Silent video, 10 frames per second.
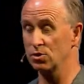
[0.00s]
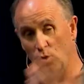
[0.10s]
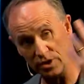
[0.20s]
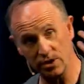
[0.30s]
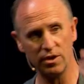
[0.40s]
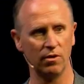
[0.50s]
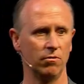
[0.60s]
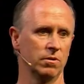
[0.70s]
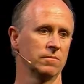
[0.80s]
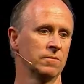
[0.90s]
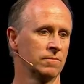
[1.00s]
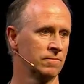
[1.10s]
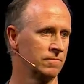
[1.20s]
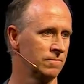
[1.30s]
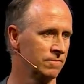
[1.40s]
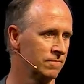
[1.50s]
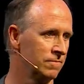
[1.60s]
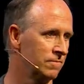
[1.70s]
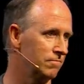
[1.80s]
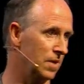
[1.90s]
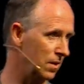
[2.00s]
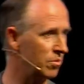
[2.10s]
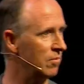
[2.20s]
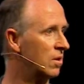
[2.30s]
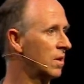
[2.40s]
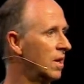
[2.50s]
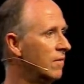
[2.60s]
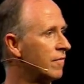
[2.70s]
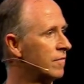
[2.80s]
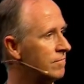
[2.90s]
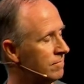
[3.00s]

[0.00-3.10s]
What do? Many people leave.